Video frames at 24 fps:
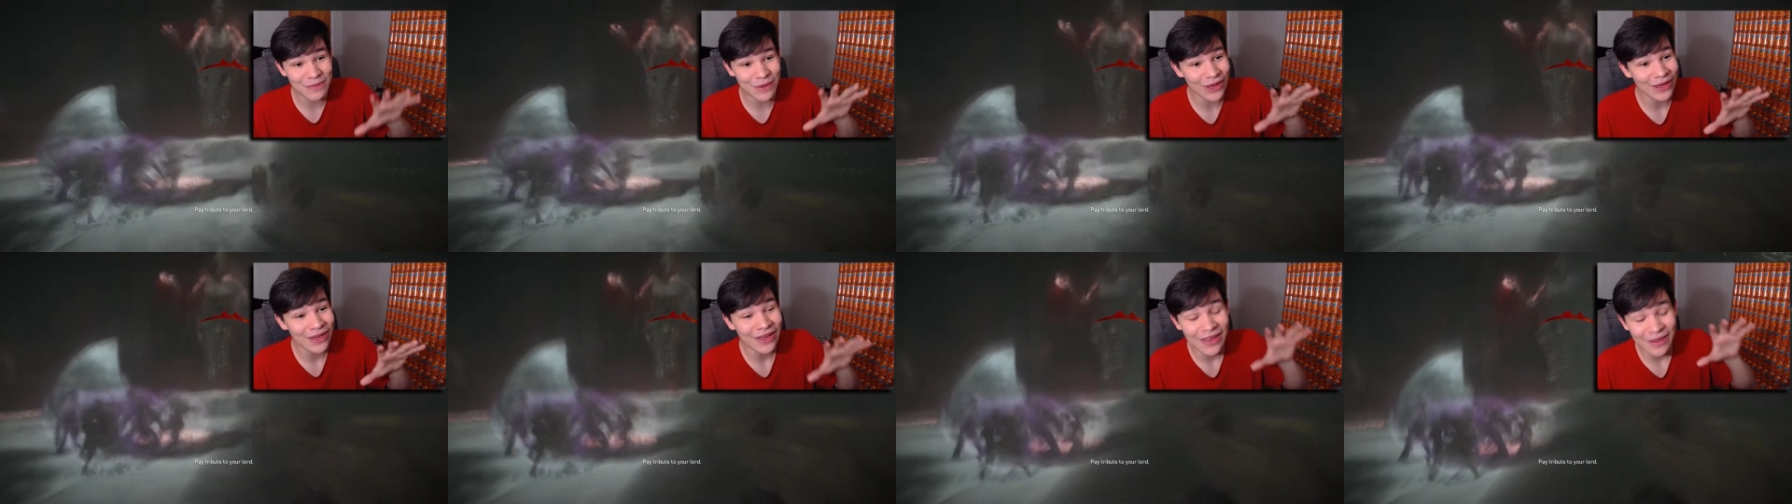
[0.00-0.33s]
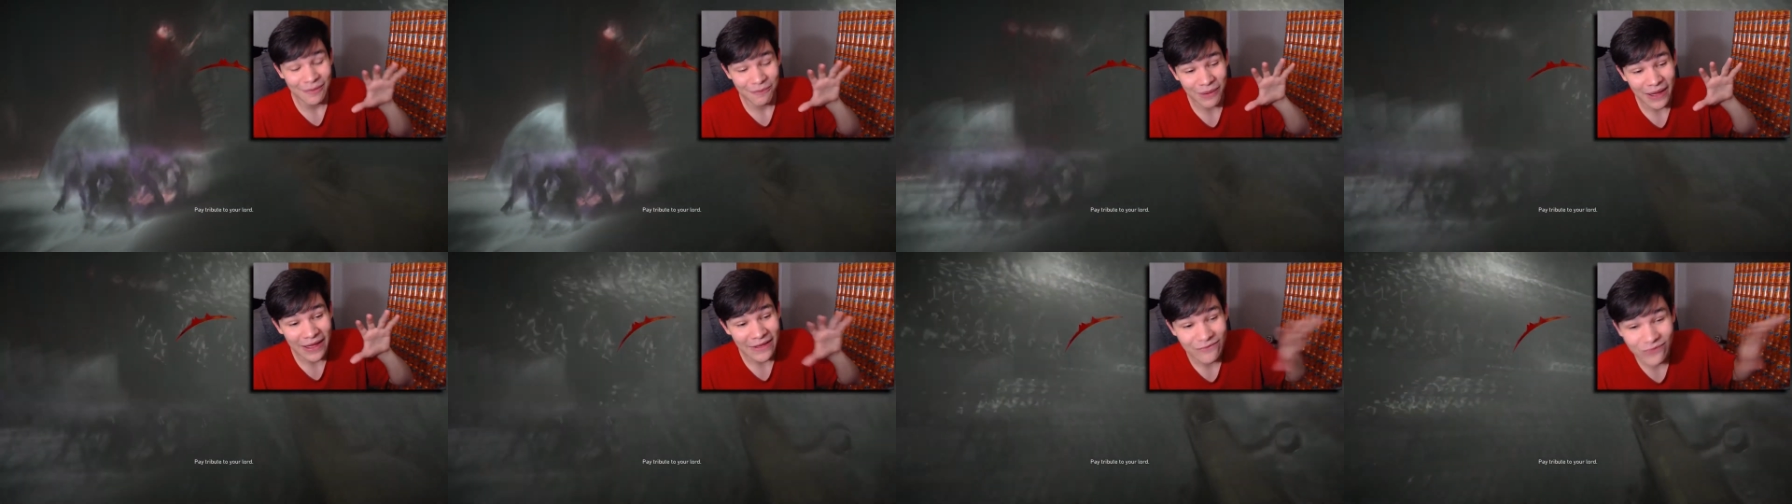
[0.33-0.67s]
but
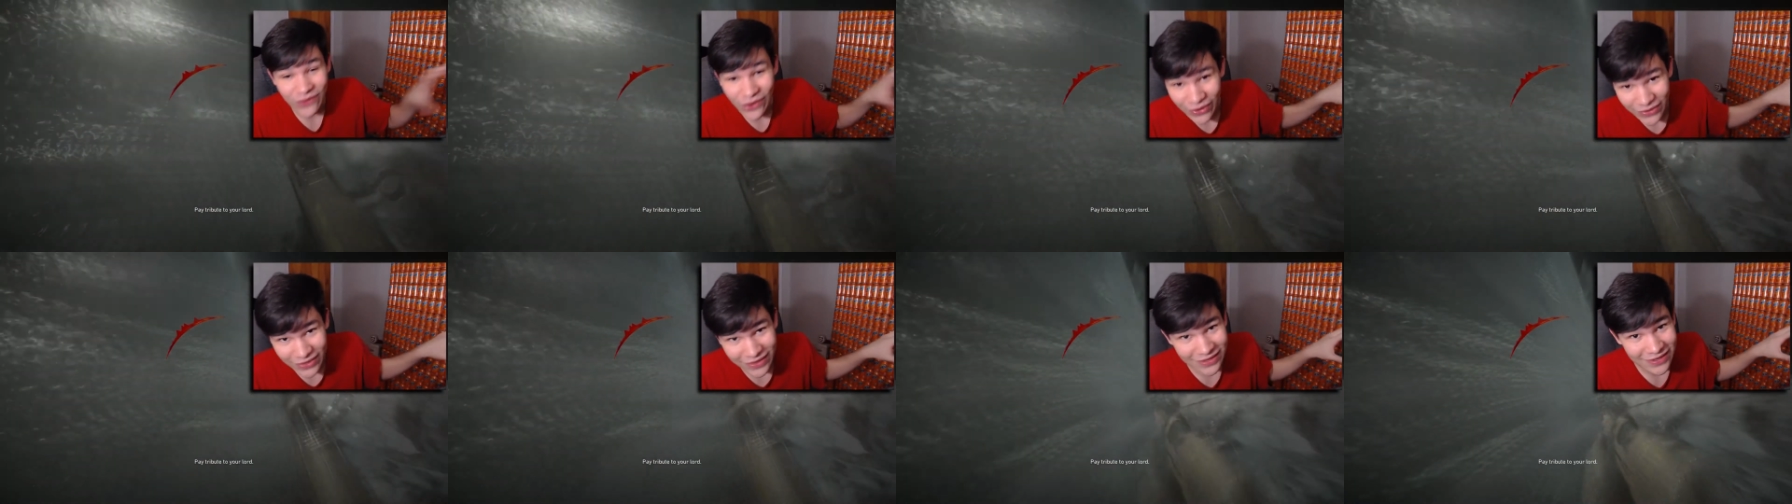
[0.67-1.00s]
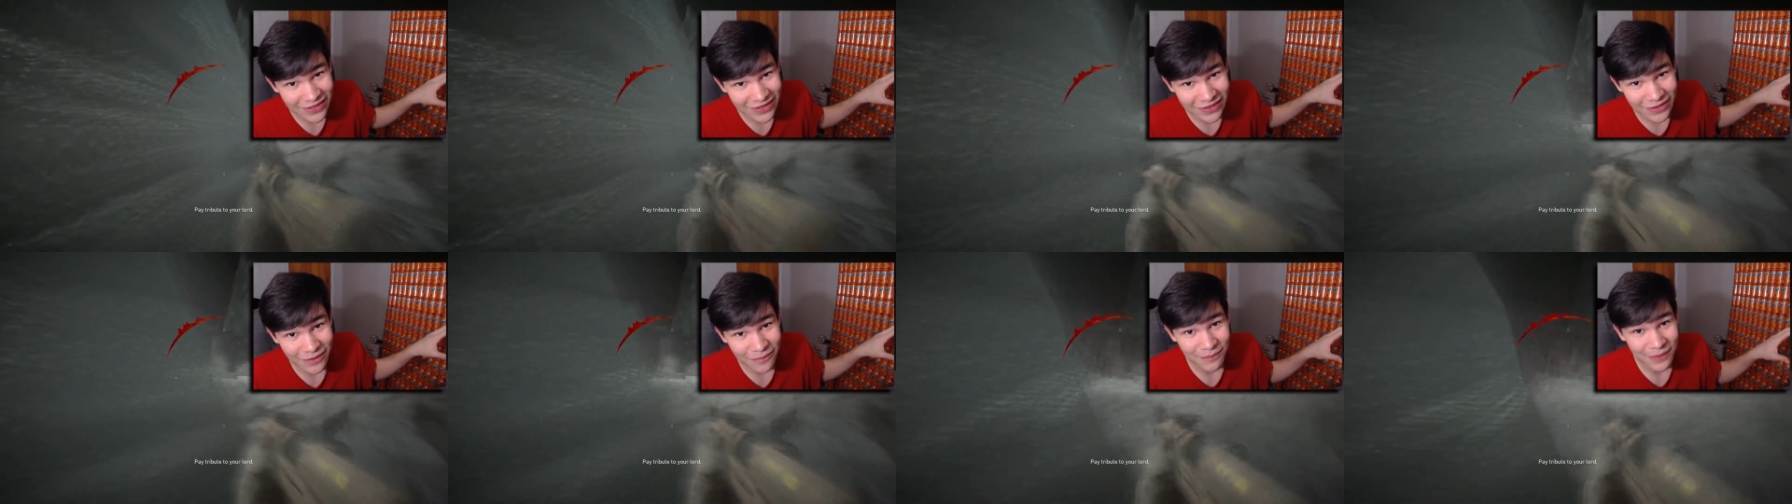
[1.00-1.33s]
by far
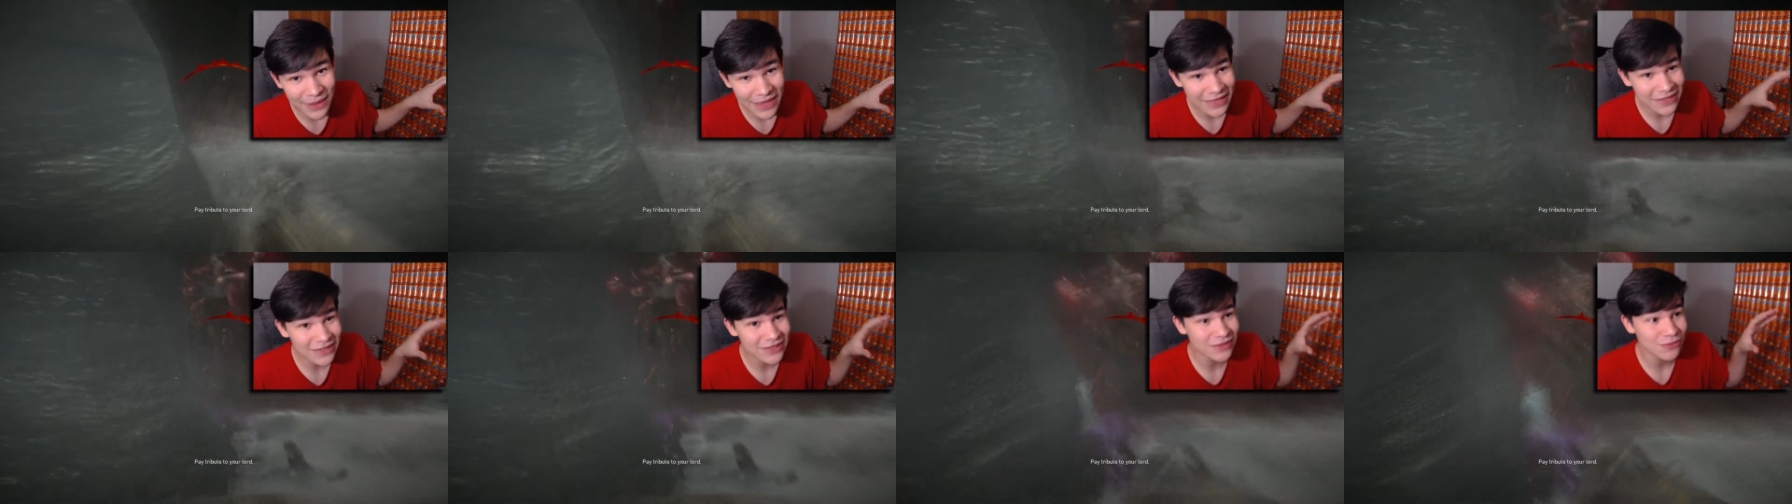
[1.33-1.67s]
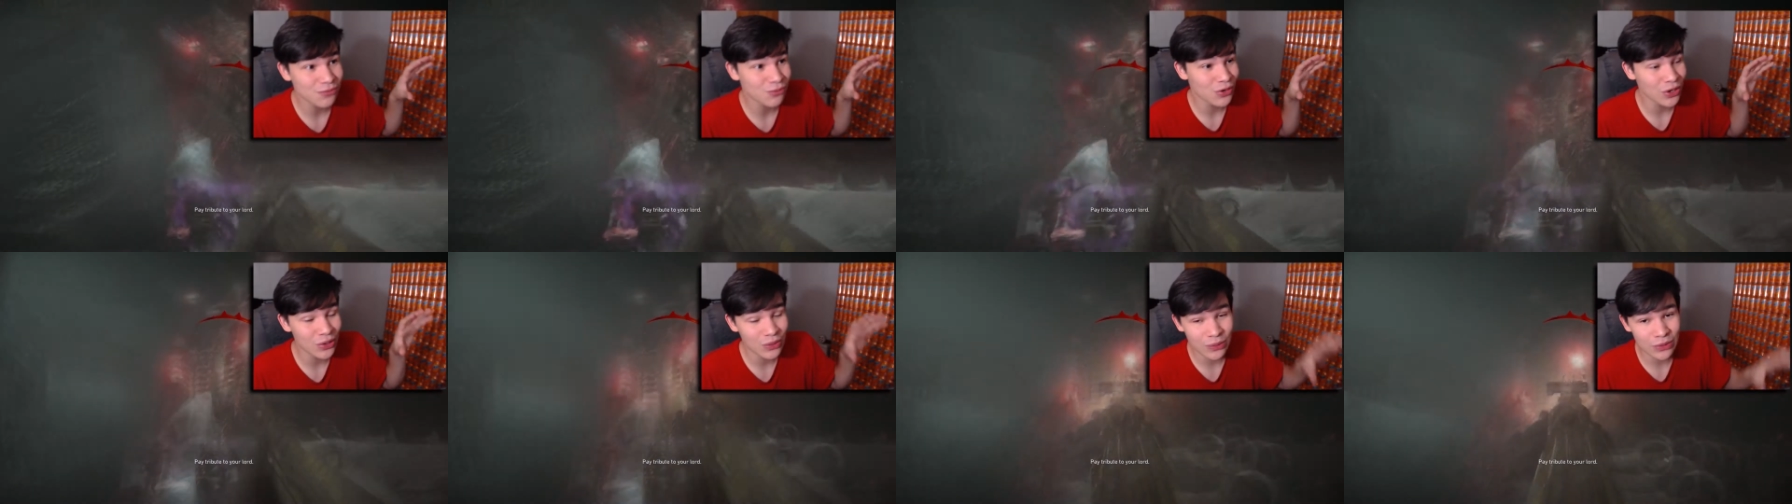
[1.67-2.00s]
this is the best
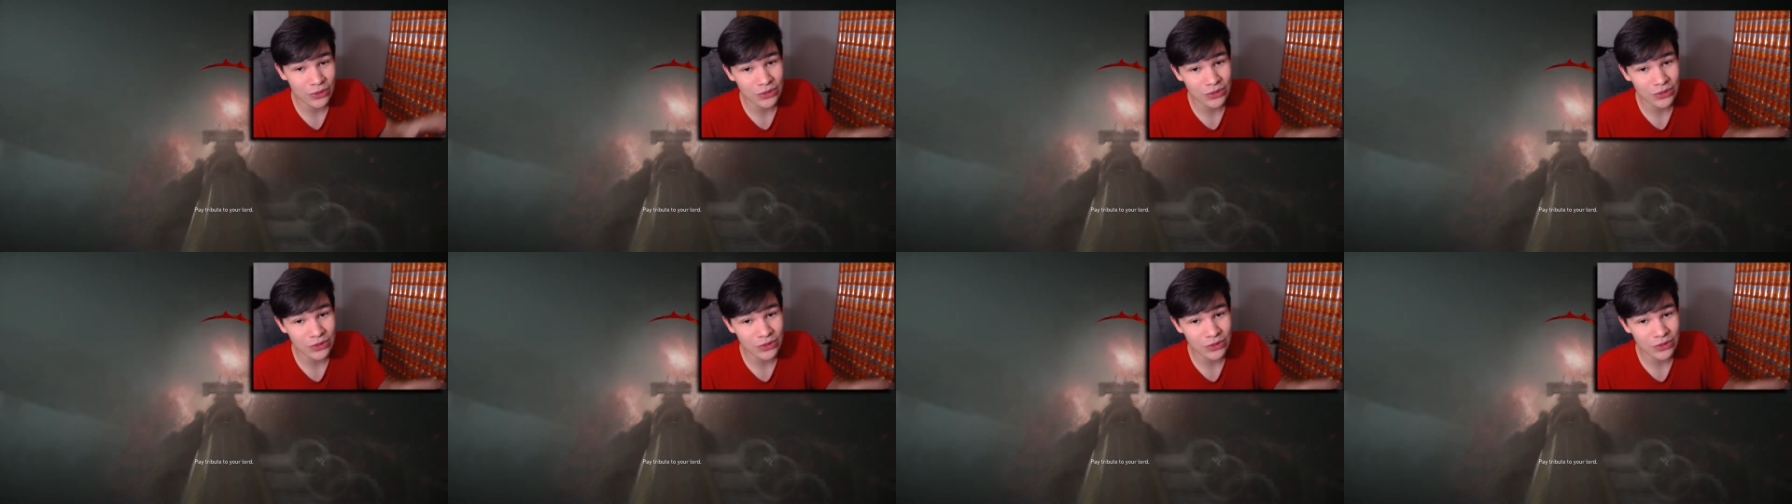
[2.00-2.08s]
World